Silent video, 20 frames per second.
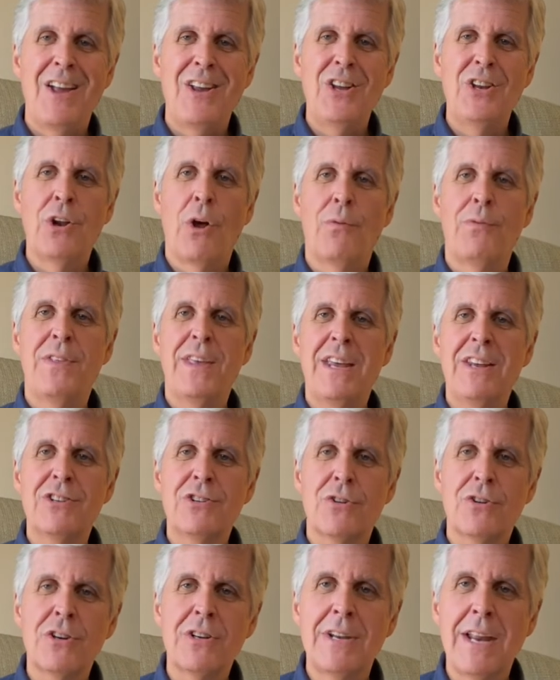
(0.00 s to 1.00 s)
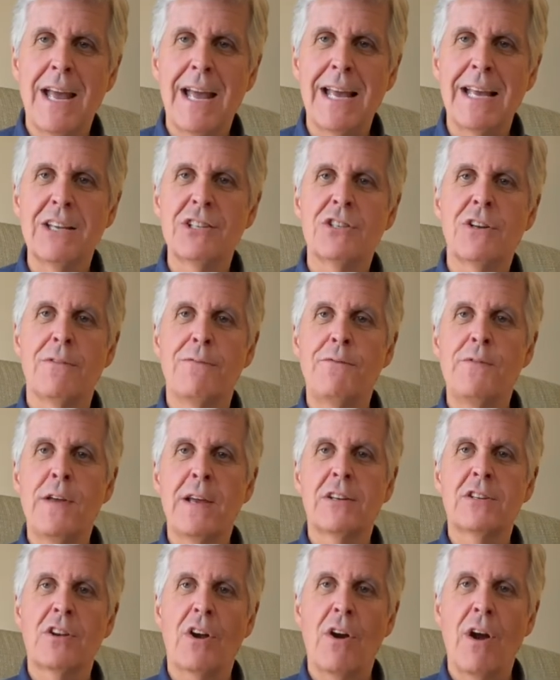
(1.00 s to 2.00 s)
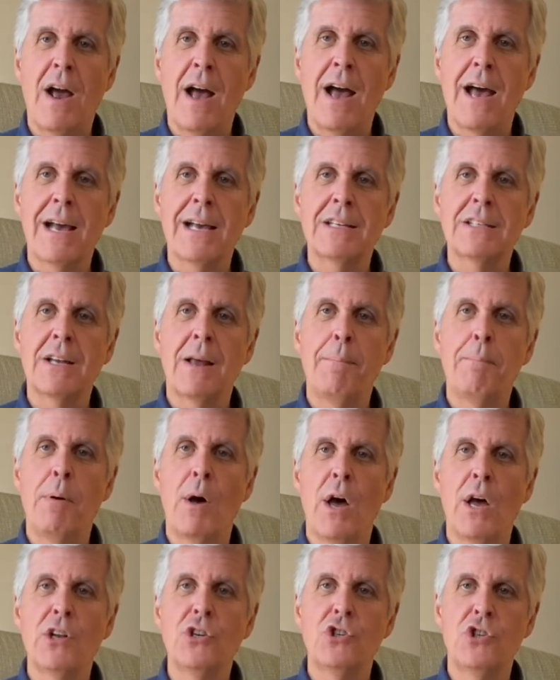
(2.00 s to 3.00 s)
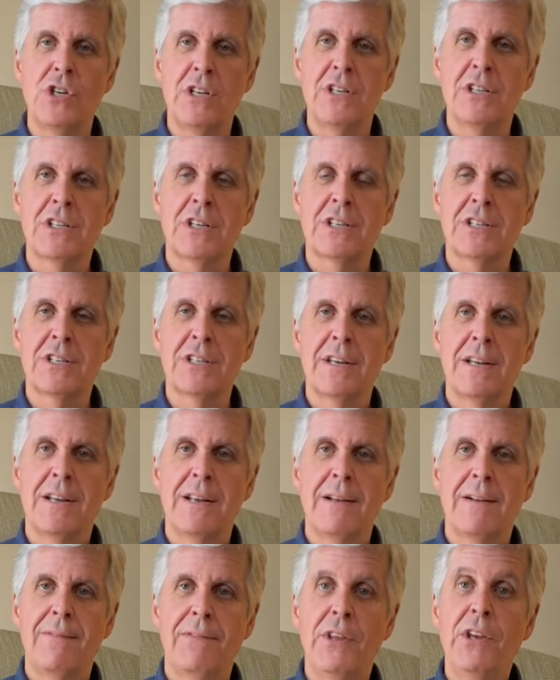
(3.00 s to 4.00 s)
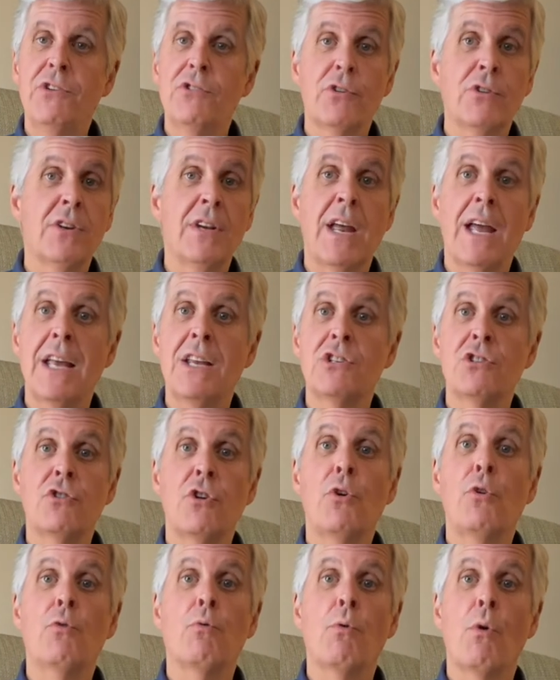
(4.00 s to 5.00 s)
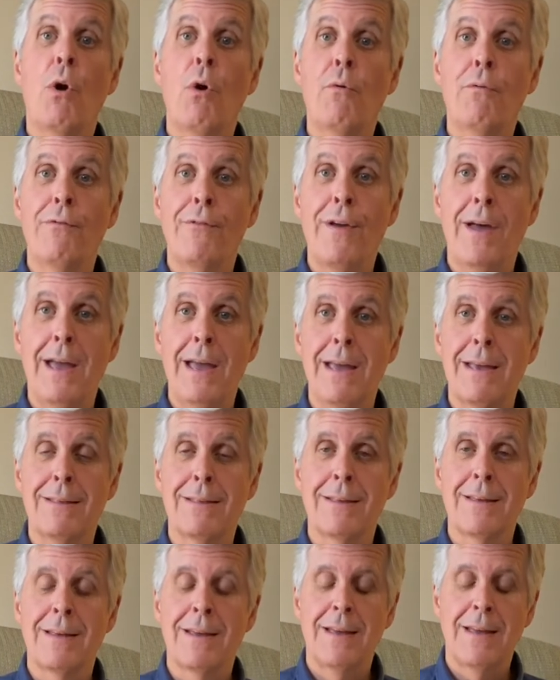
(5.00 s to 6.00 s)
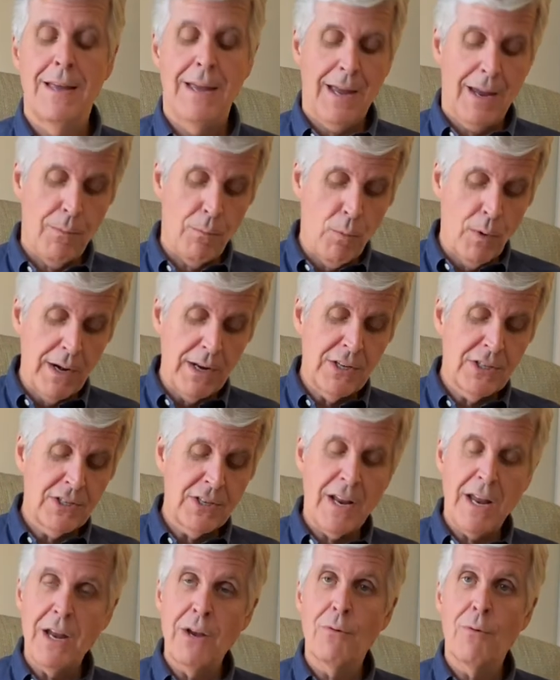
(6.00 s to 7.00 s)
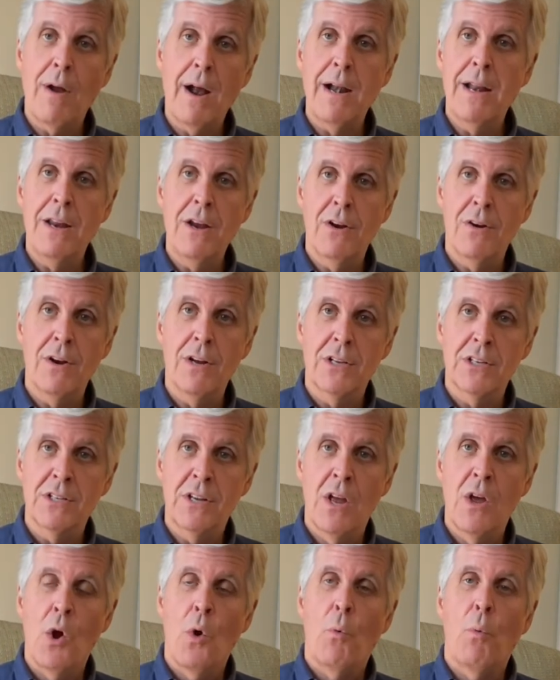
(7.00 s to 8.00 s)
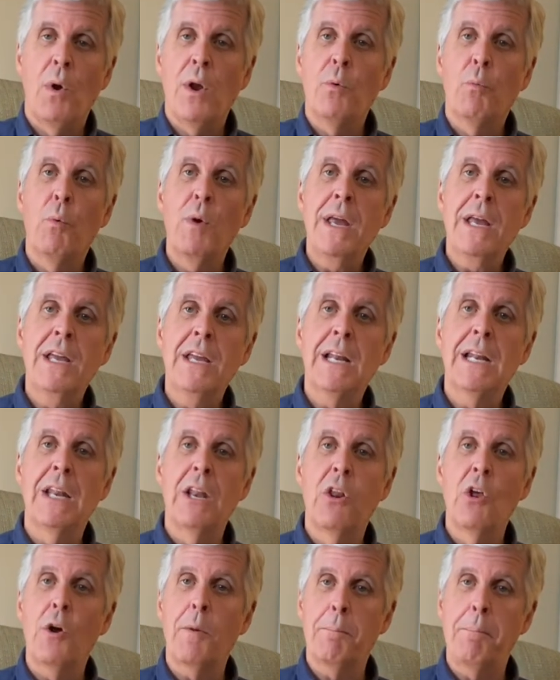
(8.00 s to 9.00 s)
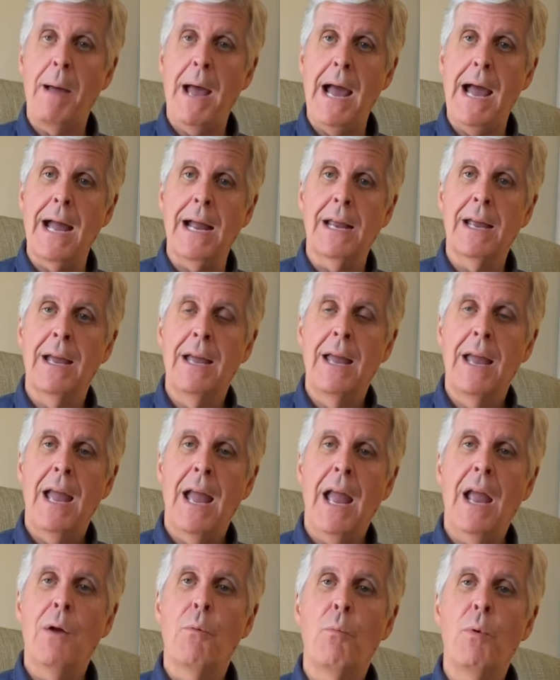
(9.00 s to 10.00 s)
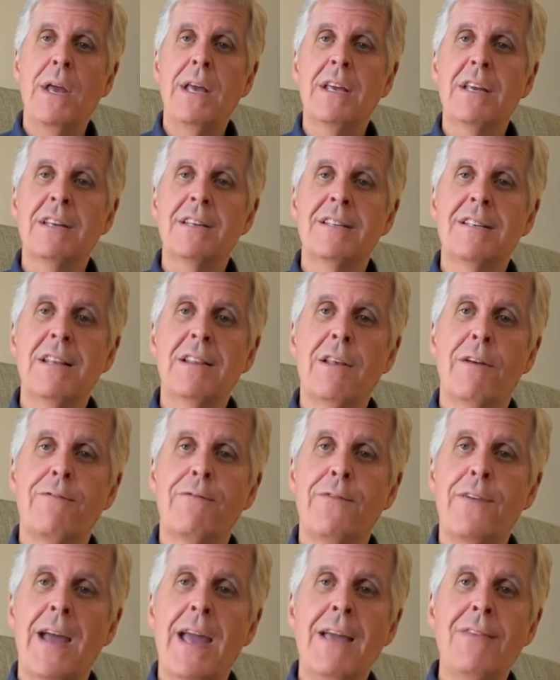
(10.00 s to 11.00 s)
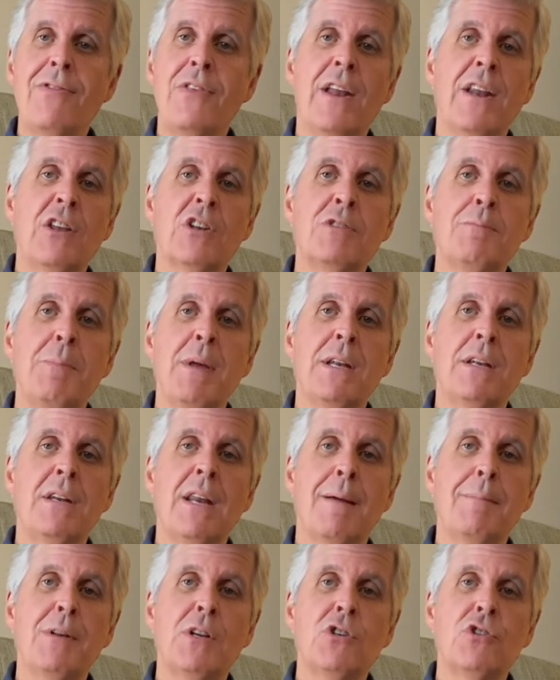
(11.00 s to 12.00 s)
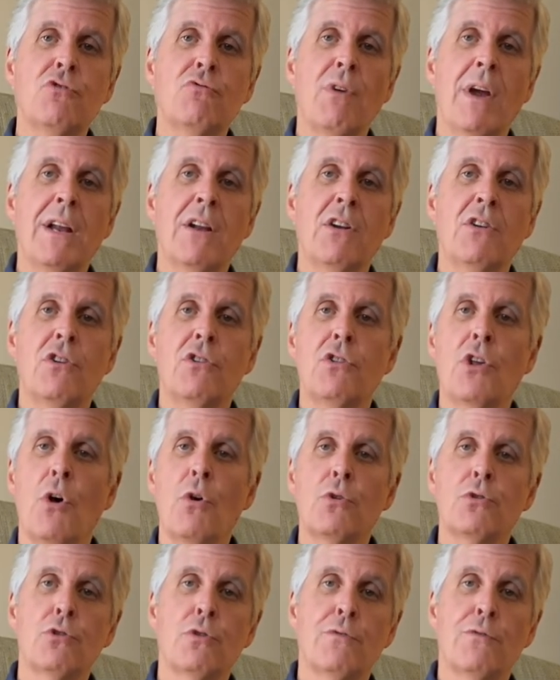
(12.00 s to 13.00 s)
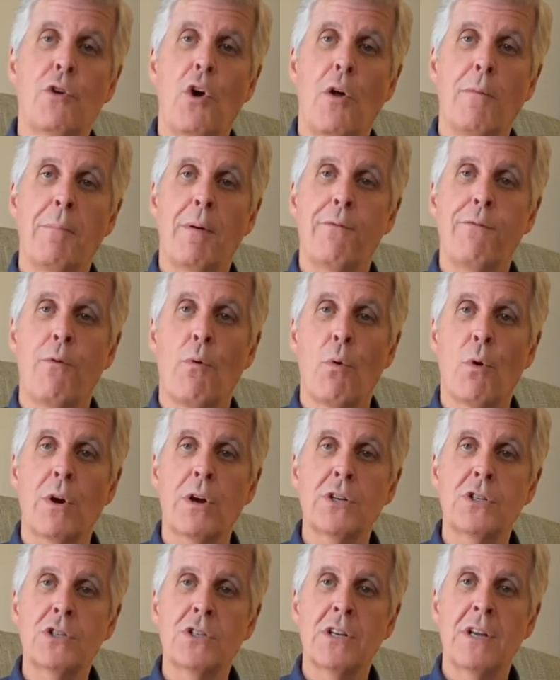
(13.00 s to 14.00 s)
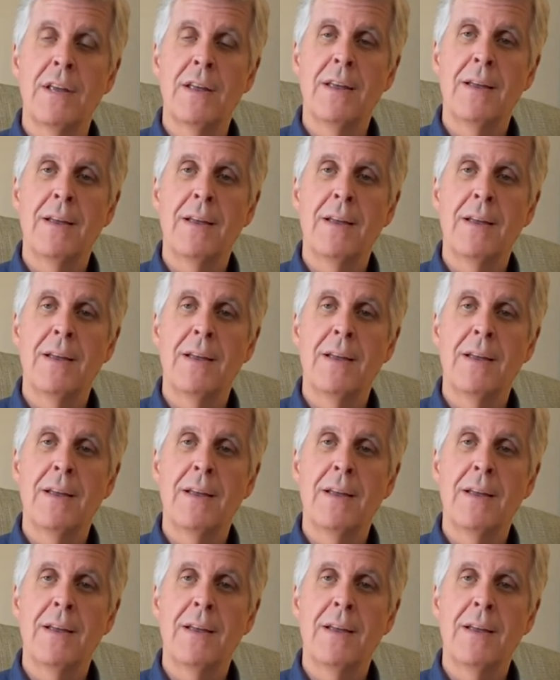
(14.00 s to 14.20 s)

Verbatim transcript: You know, these are days to fix our eyes upon Jesus. These are days to grow faith. And what he's saying right here is when we can look back and we can see the faith that has been demonstrated to those who've gone before us,